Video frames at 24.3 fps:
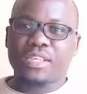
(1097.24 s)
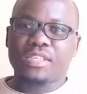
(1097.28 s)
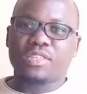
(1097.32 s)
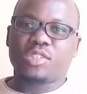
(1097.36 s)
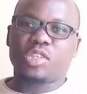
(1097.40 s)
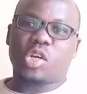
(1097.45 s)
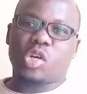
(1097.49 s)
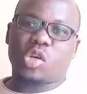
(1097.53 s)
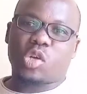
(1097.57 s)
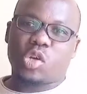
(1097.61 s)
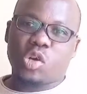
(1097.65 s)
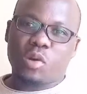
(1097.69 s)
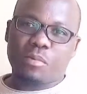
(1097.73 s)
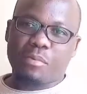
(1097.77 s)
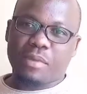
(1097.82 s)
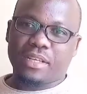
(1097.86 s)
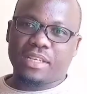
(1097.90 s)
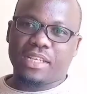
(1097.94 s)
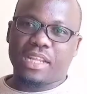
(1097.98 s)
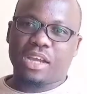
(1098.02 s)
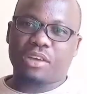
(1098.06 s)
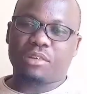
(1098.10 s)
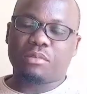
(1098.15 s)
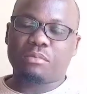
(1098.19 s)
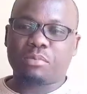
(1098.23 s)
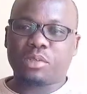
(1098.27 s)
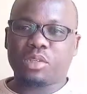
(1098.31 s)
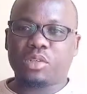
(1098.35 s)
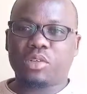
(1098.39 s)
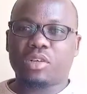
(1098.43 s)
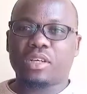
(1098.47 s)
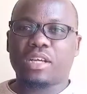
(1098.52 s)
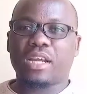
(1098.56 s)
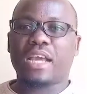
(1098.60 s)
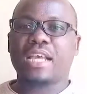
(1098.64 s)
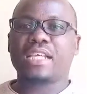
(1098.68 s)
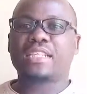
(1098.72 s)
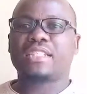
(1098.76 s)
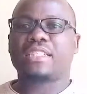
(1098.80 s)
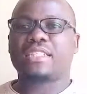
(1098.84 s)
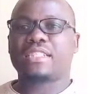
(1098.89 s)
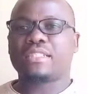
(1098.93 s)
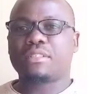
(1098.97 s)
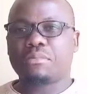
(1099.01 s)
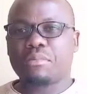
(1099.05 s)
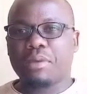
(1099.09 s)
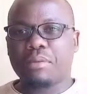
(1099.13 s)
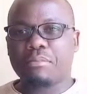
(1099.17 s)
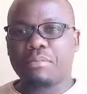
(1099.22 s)
So comment down below,
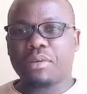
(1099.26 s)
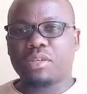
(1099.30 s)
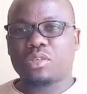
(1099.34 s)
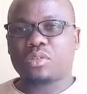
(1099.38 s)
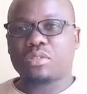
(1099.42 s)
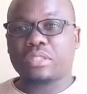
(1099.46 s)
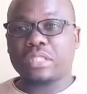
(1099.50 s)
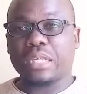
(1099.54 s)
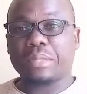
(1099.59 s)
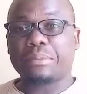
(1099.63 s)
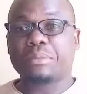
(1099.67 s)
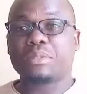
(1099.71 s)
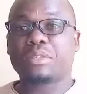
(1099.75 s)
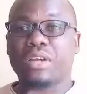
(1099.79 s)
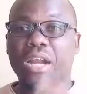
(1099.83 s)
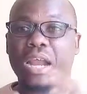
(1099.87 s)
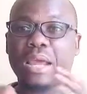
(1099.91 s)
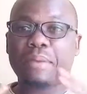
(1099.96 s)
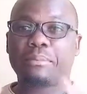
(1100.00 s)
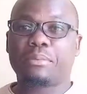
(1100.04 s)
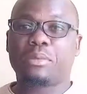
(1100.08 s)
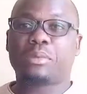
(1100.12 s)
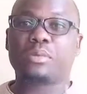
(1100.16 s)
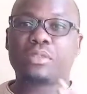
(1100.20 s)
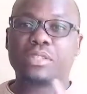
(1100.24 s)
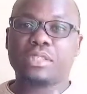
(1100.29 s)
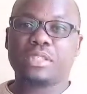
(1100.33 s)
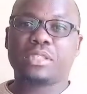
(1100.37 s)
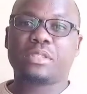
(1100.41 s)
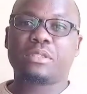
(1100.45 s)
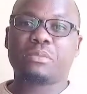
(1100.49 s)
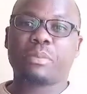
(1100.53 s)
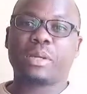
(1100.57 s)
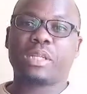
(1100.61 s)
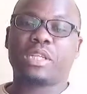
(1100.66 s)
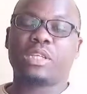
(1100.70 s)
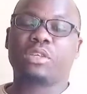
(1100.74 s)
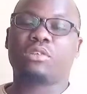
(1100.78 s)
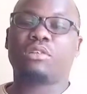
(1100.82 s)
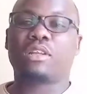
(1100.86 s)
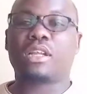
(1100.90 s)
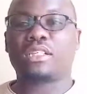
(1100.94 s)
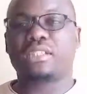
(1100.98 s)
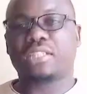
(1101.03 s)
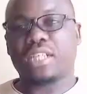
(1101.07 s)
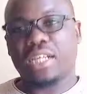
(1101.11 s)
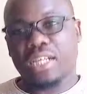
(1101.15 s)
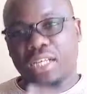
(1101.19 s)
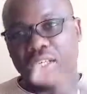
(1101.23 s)
guys. Remember to subscribe to this
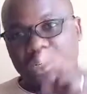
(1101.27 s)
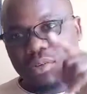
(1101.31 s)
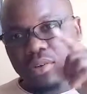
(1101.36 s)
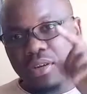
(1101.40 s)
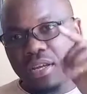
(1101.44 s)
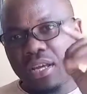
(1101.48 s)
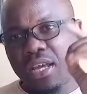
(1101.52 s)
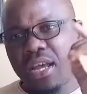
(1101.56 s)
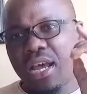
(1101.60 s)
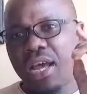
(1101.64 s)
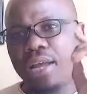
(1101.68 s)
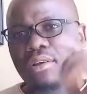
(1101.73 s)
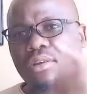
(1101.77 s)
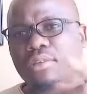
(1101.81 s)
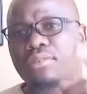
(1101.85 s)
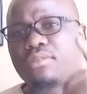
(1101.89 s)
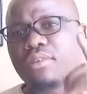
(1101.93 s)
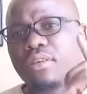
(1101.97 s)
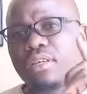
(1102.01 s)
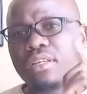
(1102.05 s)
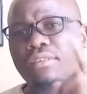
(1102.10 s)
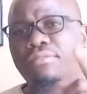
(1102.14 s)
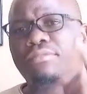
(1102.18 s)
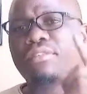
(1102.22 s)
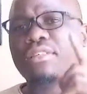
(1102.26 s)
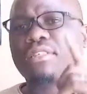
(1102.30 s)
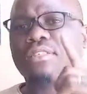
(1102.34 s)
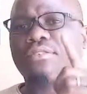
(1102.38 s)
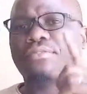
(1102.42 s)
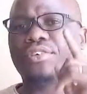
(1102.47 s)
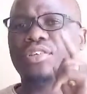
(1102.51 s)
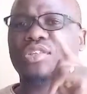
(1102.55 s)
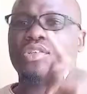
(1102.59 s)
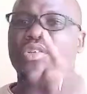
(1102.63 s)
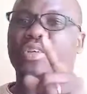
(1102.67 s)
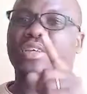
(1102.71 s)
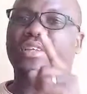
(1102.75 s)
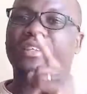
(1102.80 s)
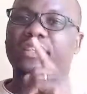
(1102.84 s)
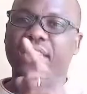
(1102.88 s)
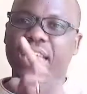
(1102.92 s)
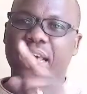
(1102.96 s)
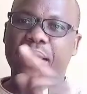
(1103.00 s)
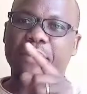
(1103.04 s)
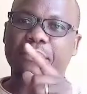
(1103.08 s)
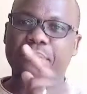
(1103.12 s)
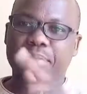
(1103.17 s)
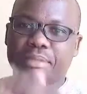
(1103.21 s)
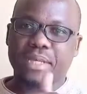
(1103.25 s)
particular channel, and also give this video a
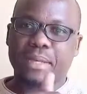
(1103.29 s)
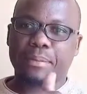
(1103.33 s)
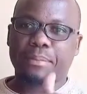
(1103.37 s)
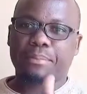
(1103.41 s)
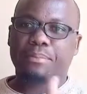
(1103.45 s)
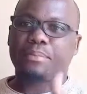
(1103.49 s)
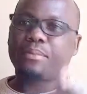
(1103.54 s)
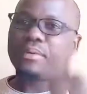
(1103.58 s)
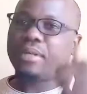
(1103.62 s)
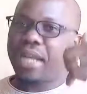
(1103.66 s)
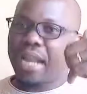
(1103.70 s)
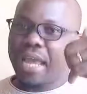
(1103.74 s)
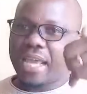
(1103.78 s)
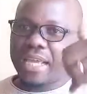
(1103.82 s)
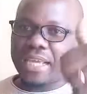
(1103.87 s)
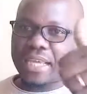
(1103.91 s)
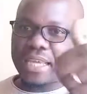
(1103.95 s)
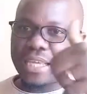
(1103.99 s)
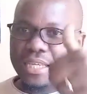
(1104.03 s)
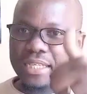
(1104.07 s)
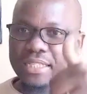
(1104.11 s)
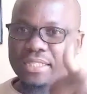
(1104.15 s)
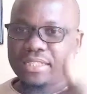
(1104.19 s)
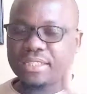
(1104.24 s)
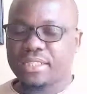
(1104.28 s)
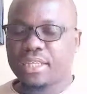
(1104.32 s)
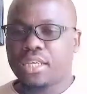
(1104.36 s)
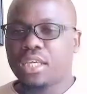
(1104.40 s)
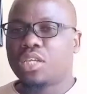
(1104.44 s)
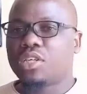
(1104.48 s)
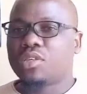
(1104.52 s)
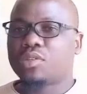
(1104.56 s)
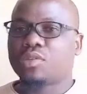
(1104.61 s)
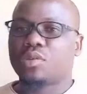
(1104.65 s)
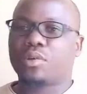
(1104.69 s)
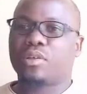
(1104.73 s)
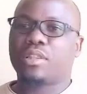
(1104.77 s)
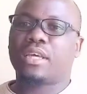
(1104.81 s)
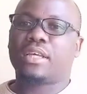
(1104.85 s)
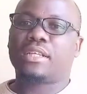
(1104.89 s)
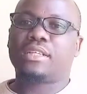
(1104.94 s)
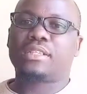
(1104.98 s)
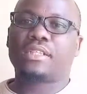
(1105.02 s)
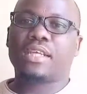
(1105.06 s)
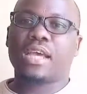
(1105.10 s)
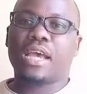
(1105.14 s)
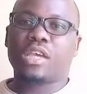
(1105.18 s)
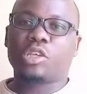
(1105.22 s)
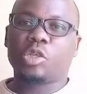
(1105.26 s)
thumbs up, like it, so
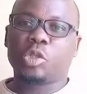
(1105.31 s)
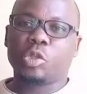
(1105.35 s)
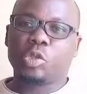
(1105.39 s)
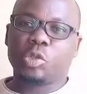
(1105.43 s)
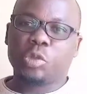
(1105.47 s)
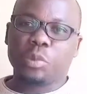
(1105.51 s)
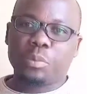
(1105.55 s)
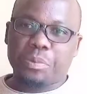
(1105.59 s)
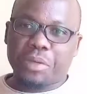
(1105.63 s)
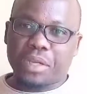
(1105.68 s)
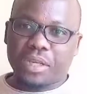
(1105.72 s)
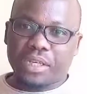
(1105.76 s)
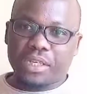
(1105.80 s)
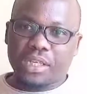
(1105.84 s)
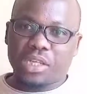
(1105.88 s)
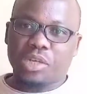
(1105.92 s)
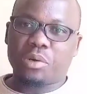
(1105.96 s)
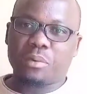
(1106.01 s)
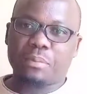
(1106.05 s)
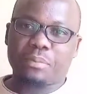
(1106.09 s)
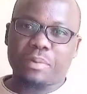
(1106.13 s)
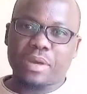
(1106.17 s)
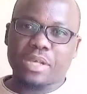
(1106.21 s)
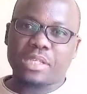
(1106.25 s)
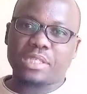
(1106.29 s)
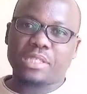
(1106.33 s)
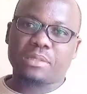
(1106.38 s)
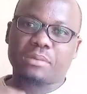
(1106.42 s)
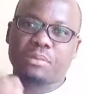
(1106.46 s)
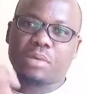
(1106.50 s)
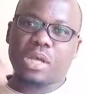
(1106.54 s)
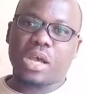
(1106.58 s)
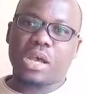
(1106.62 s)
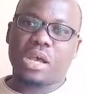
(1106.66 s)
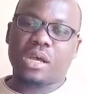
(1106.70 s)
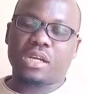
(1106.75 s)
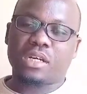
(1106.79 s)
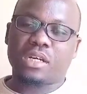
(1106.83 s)
that YouTube can help us